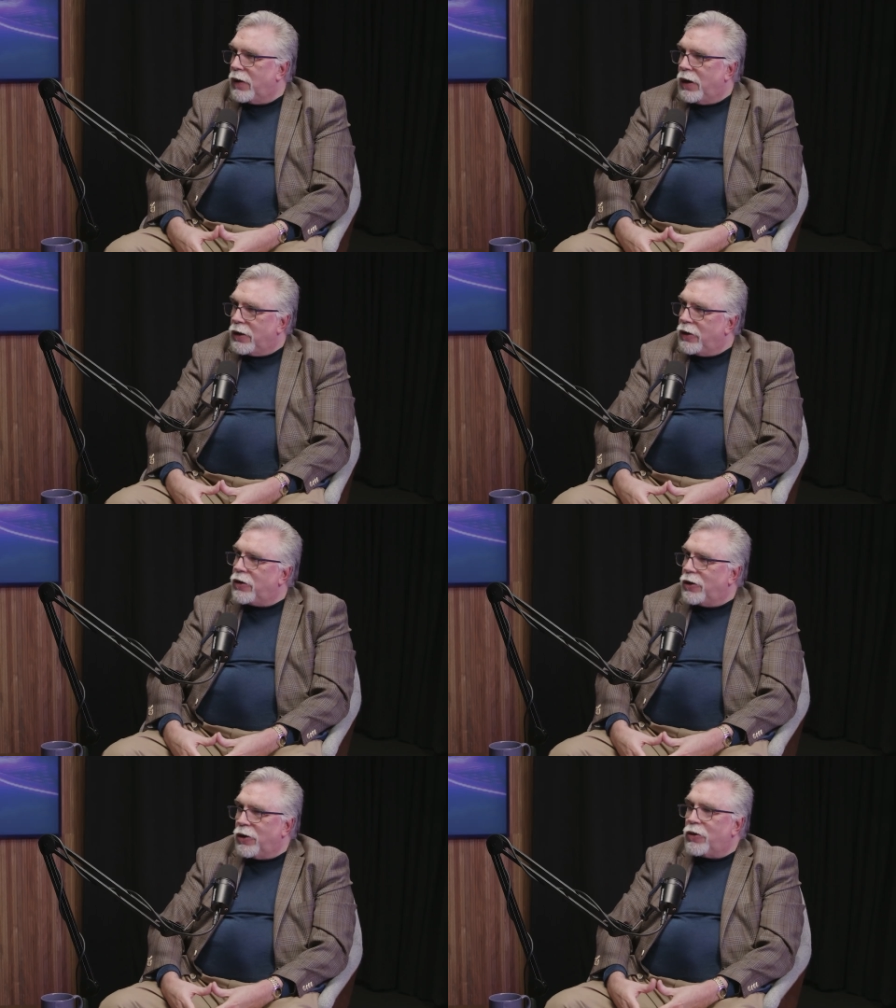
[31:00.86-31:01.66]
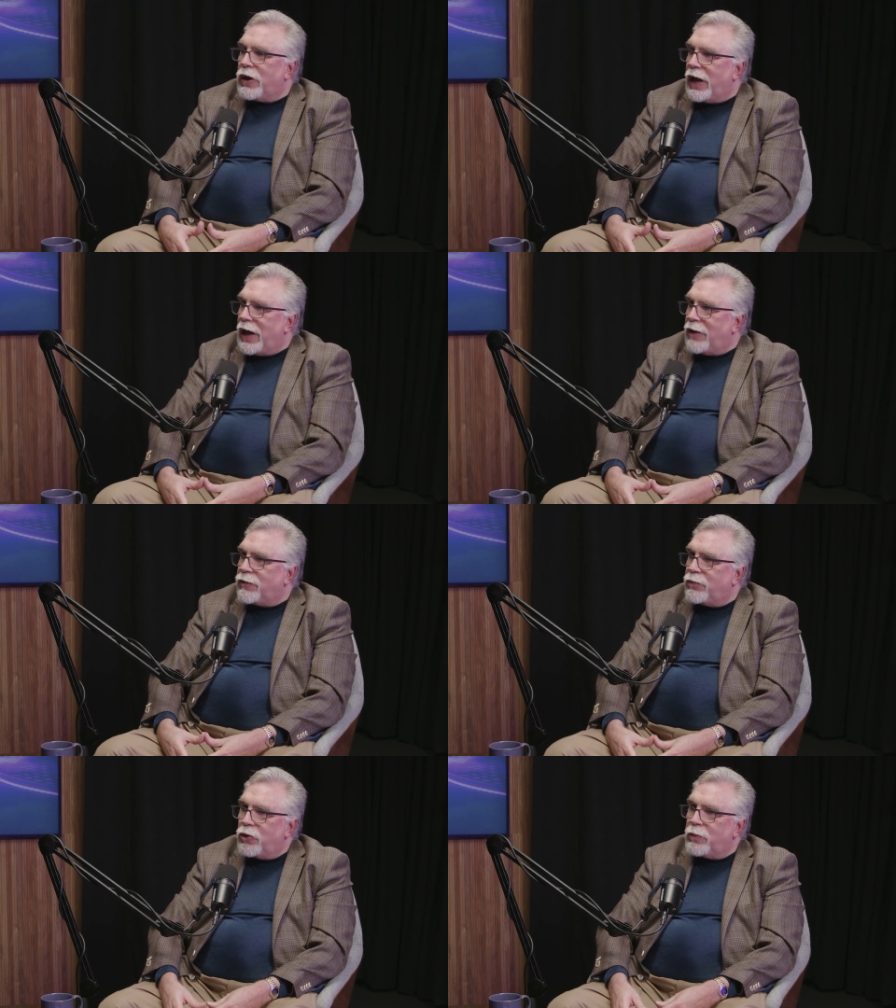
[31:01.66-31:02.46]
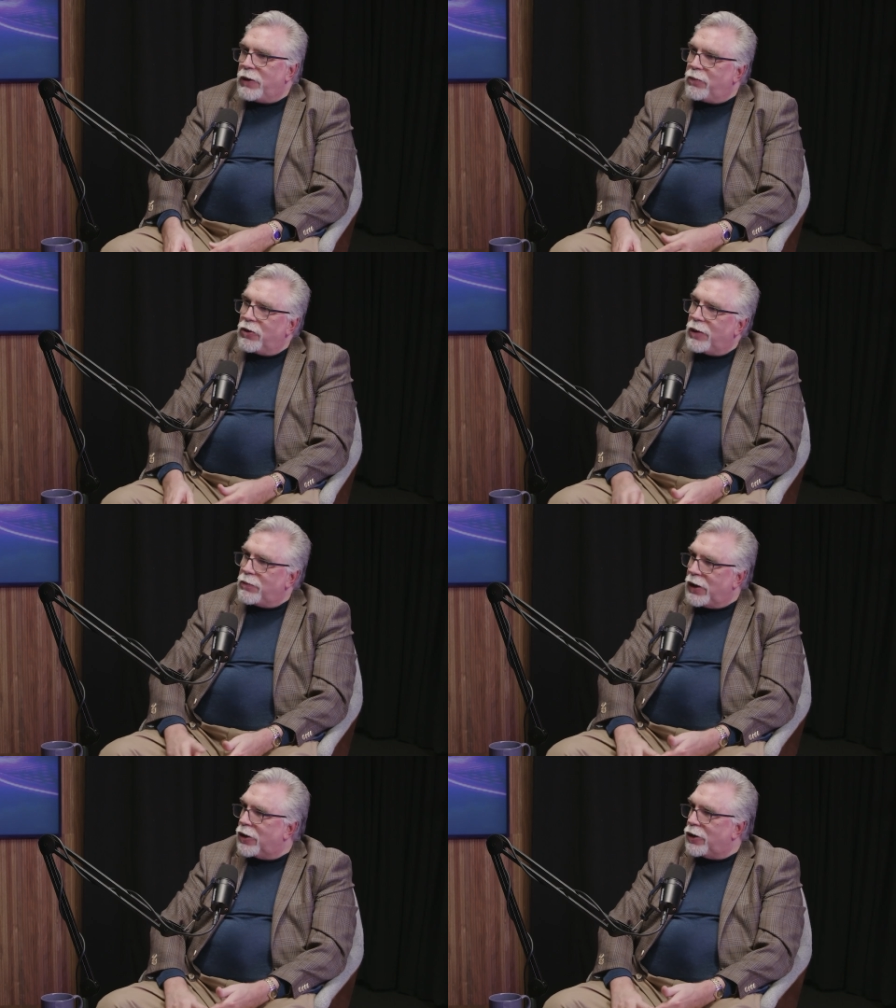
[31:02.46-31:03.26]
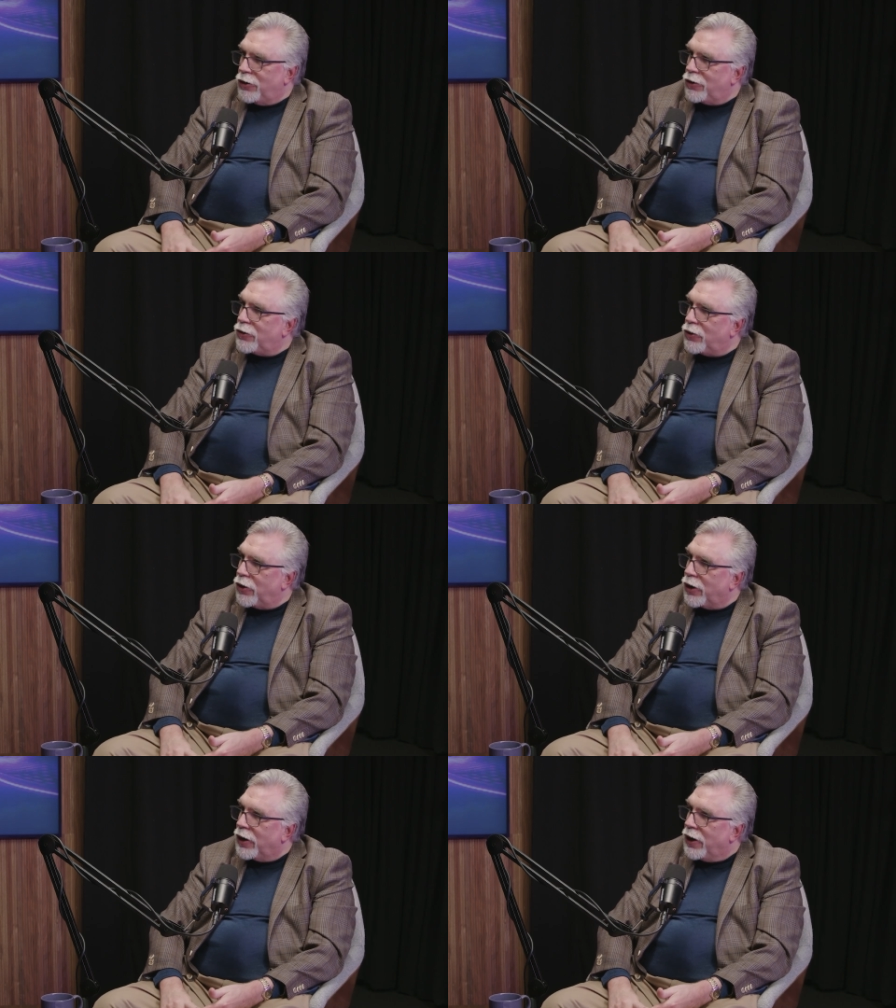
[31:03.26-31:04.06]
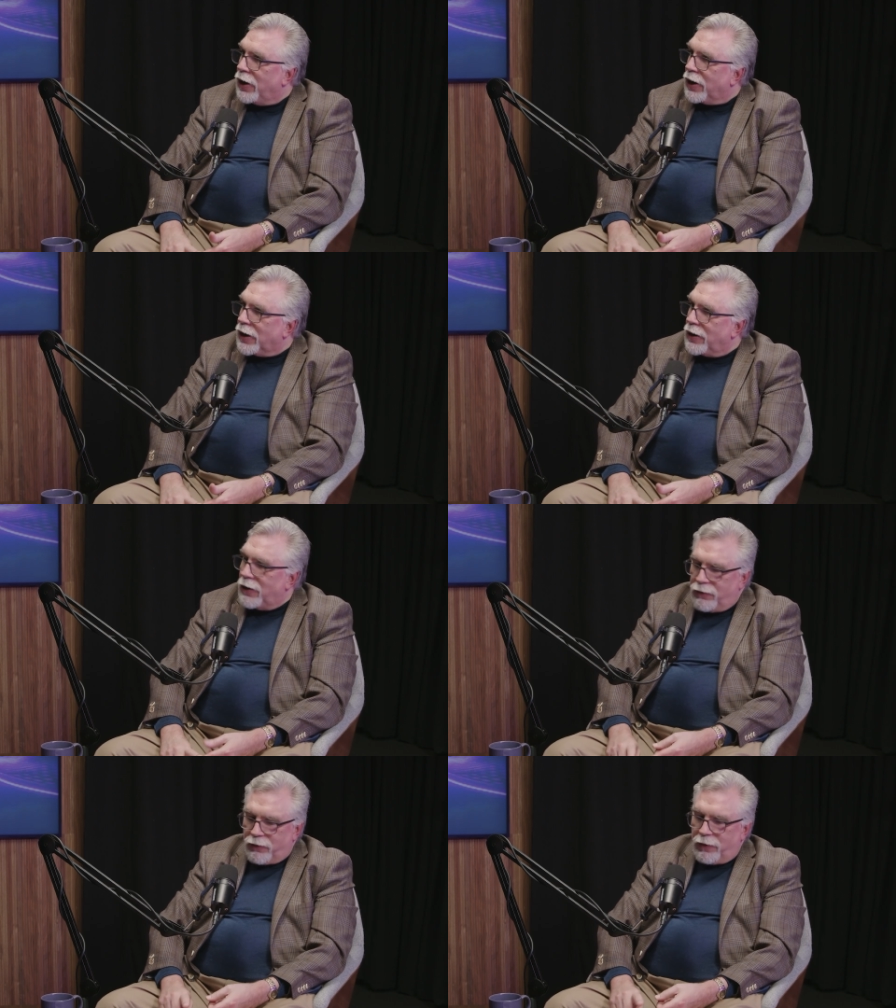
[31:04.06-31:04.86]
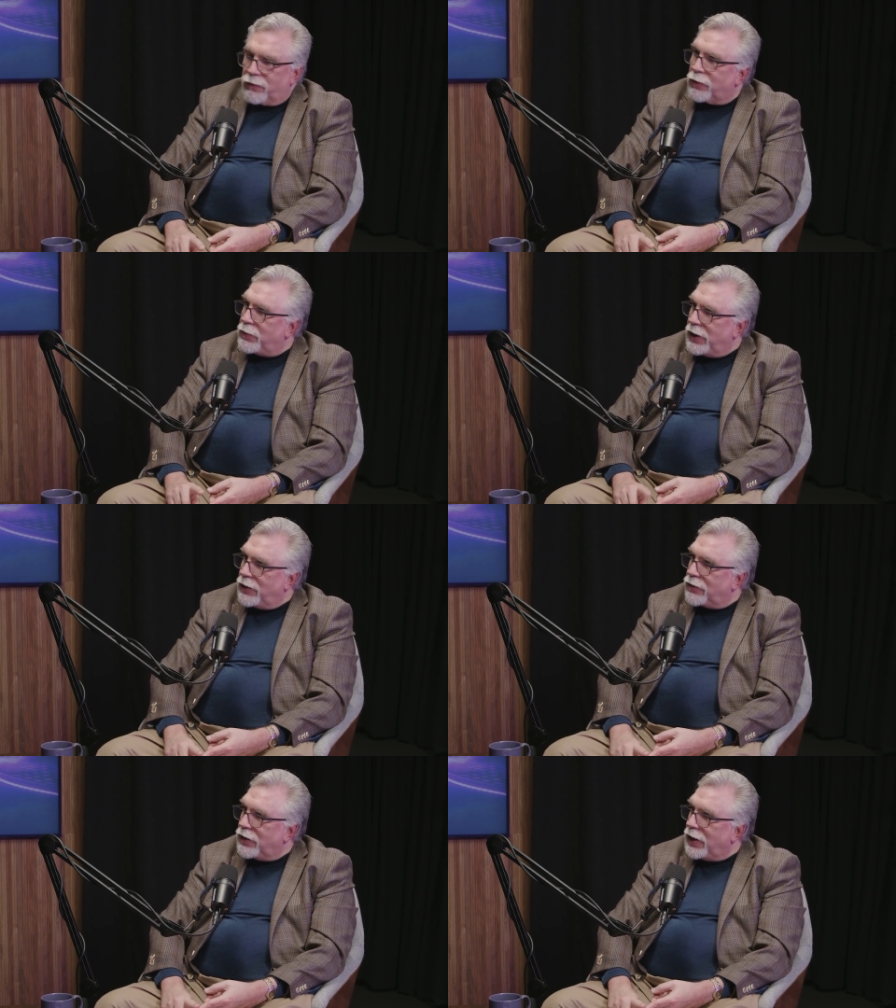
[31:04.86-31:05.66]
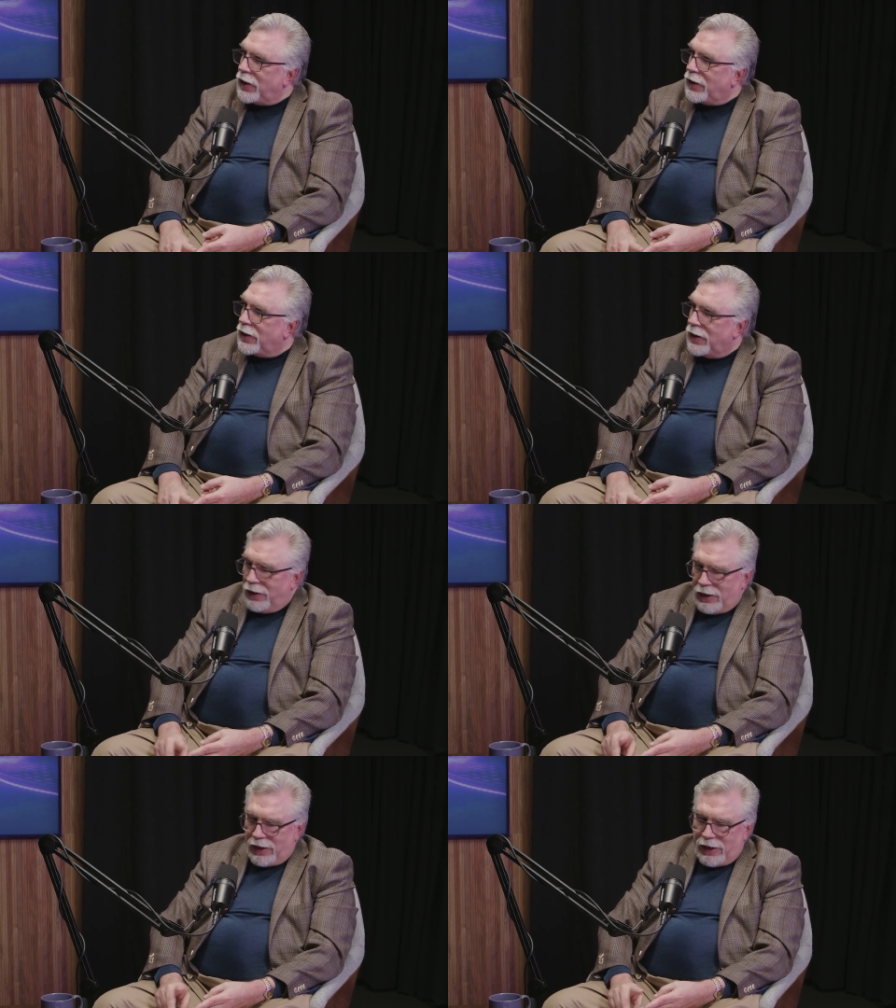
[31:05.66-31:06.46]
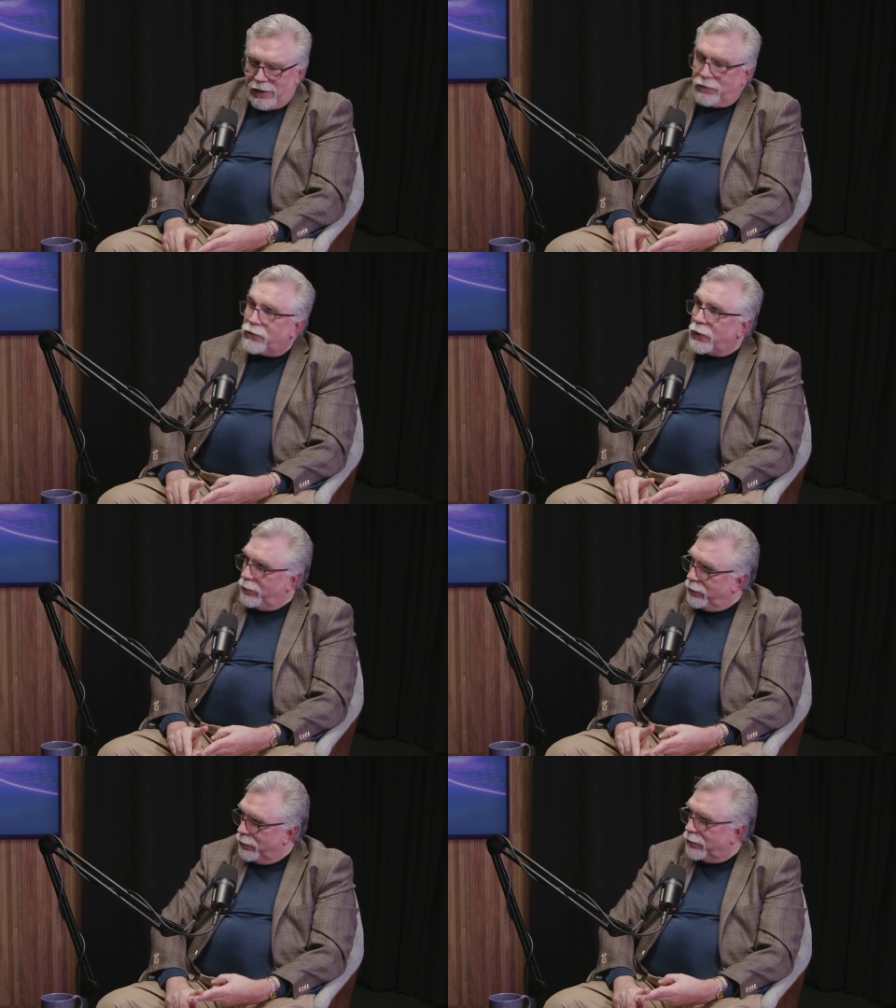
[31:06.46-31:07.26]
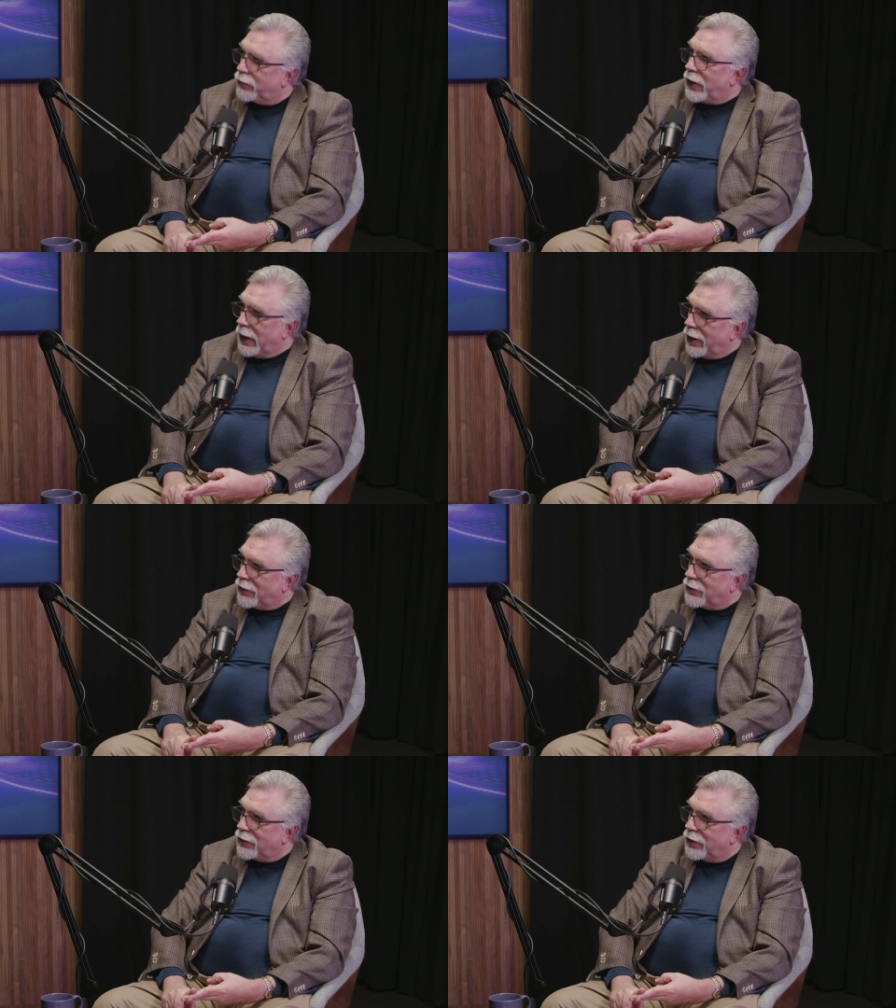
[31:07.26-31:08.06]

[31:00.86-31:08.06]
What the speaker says: You're going to have more people come knock on your door, from DOT, from FedEx,